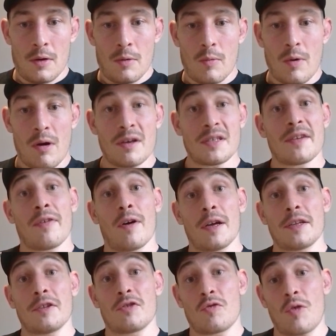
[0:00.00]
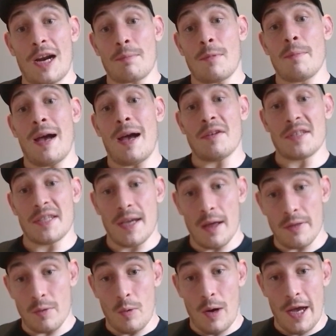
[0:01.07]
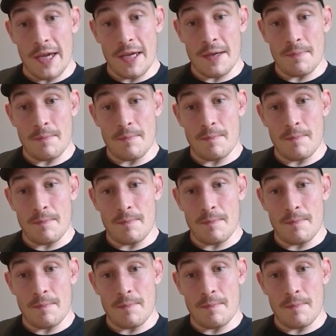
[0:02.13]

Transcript: Whereas if I drag my mouse the other way,